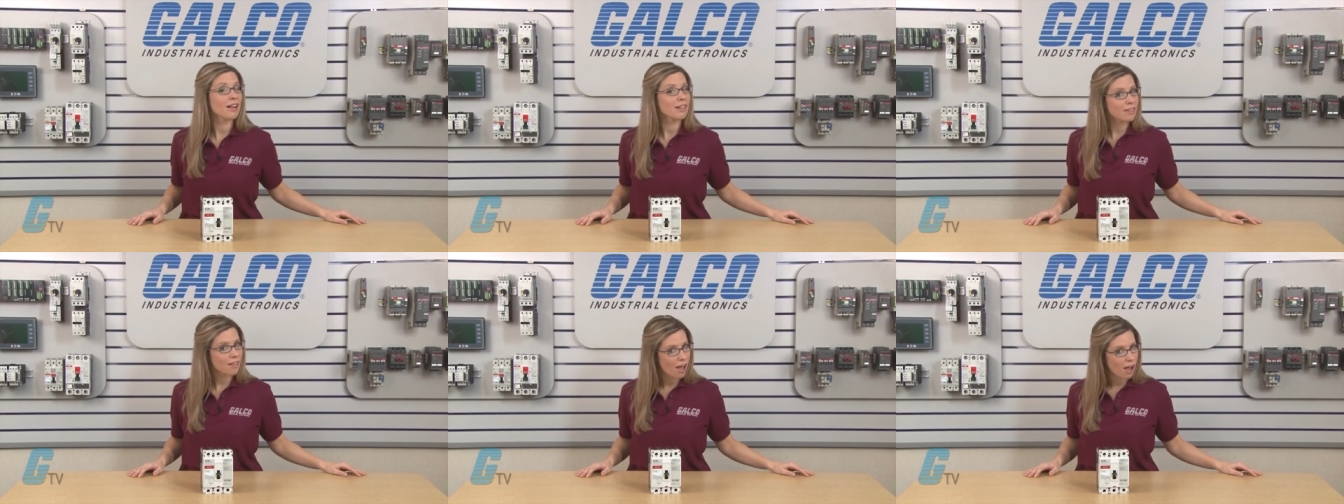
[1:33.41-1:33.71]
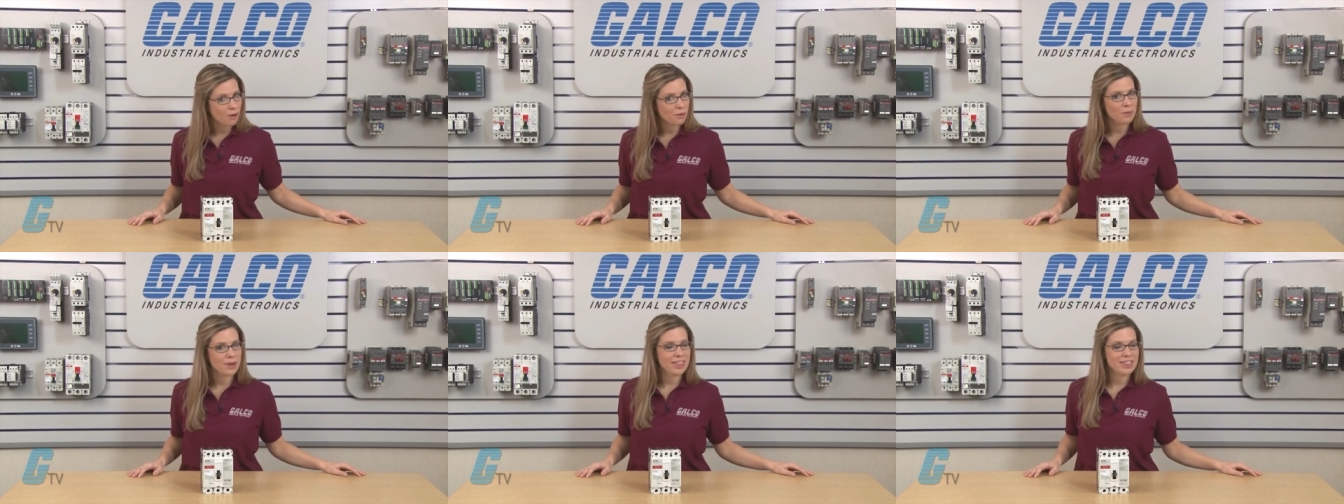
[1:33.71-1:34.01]

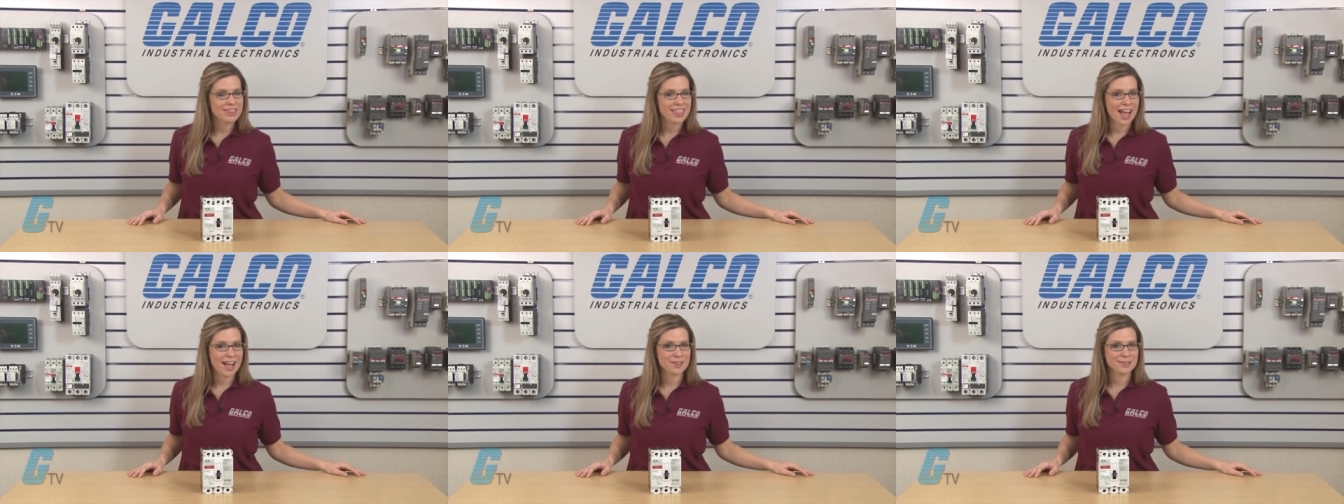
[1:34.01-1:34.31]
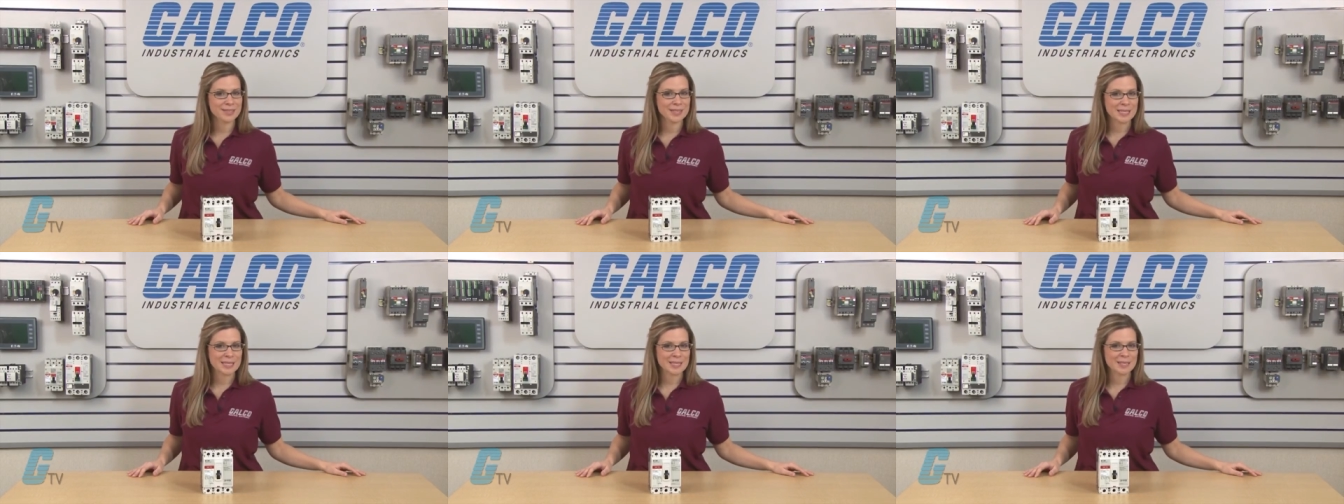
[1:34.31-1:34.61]
along with
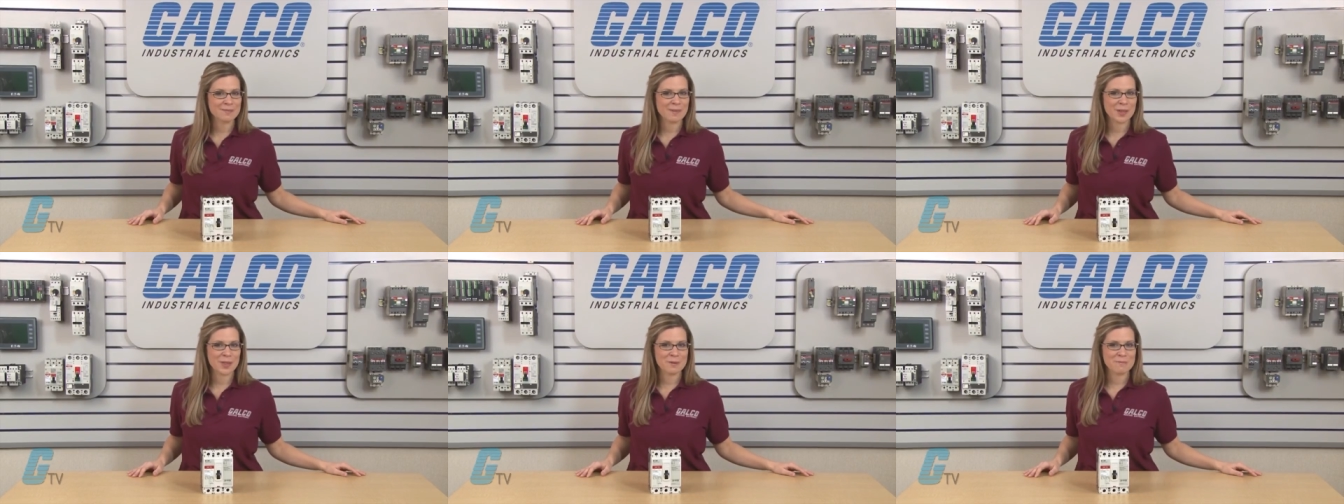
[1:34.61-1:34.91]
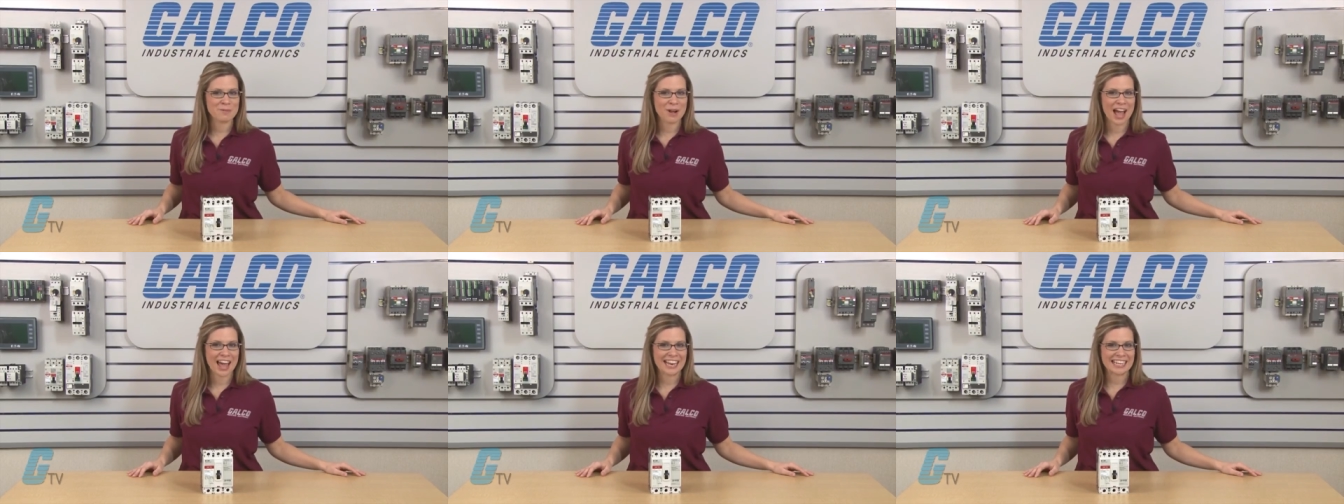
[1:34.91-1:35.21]
thousands of
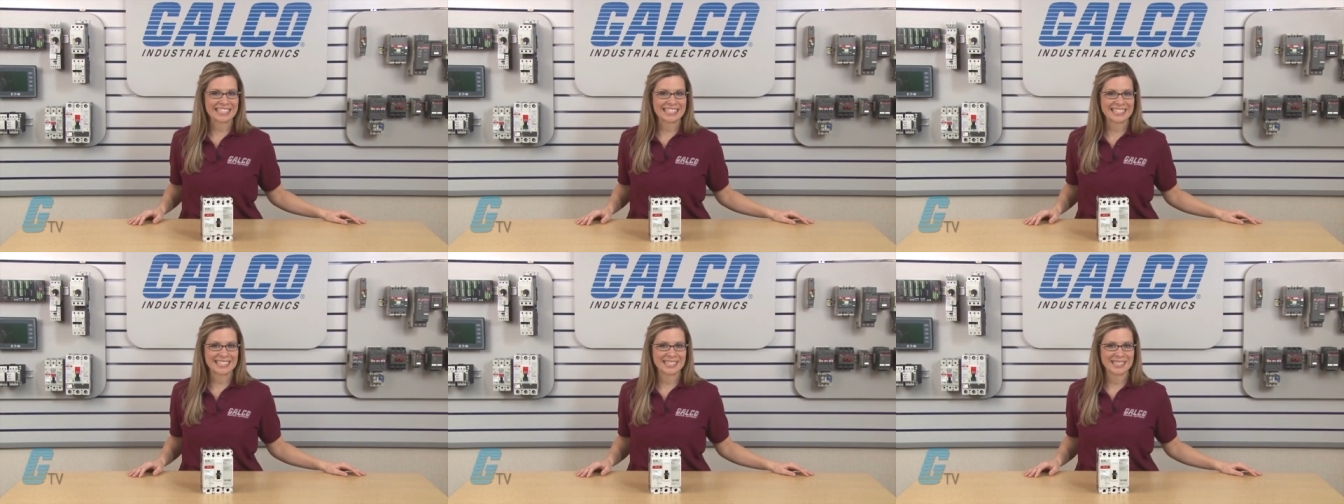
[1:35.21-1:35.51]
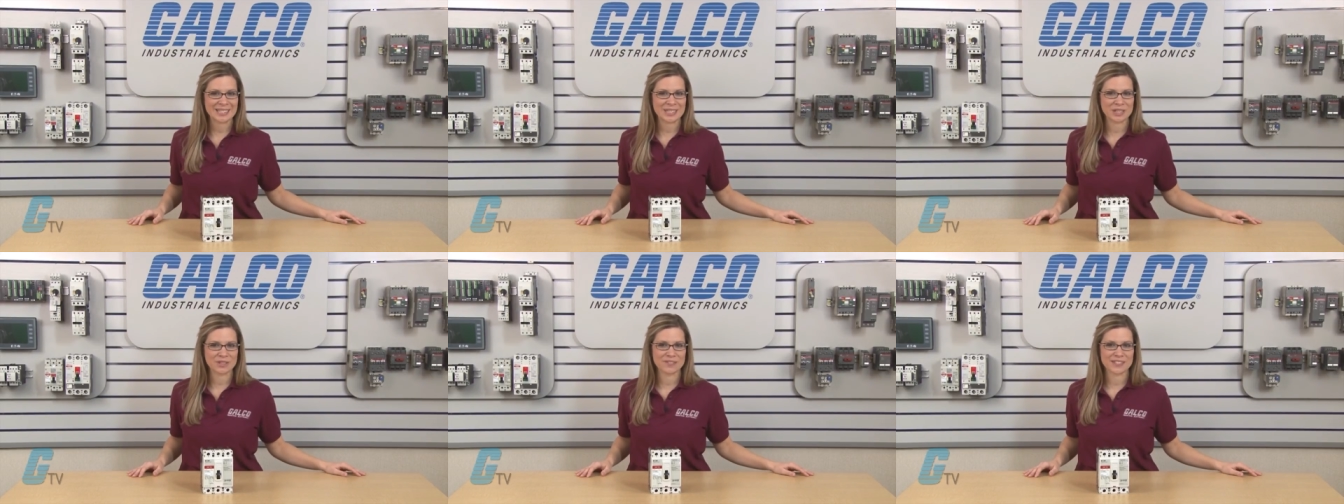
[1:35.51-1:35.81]
other products
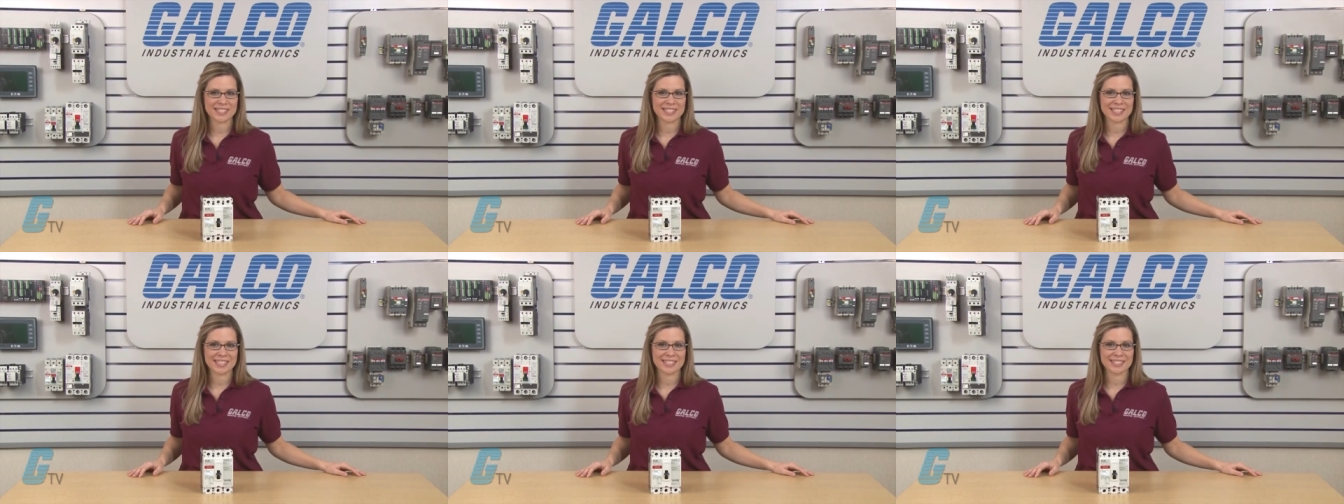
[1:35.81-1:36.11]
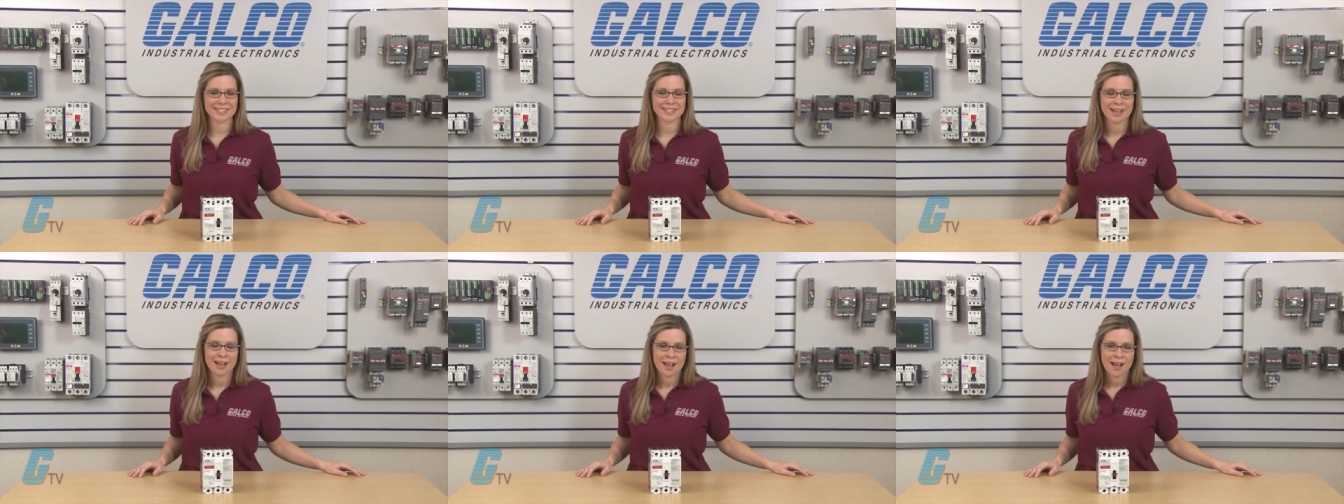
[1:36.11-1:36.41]
and
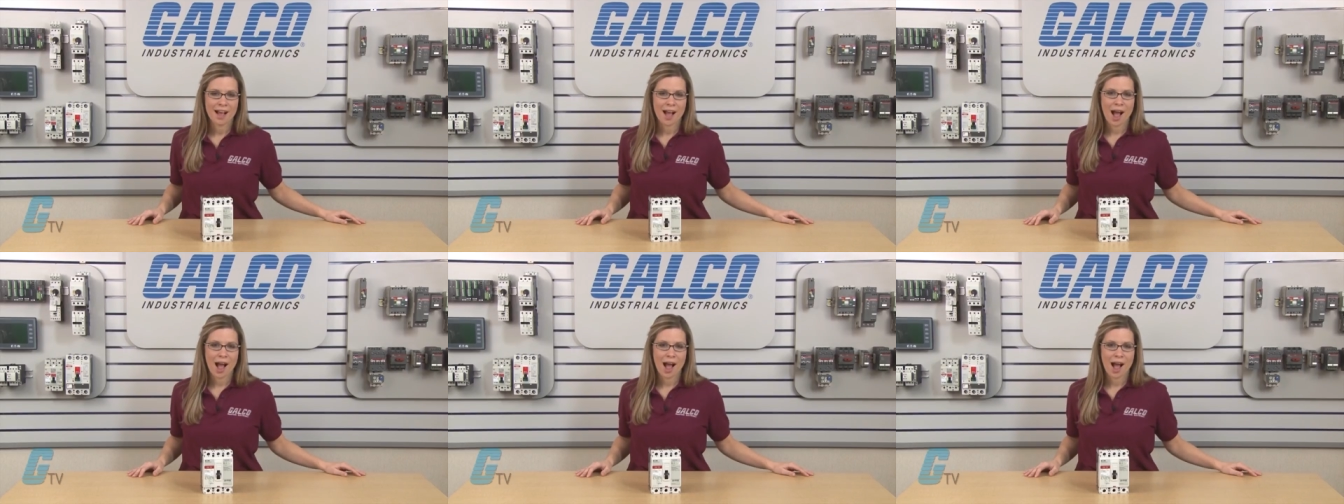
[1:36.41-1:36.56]
services,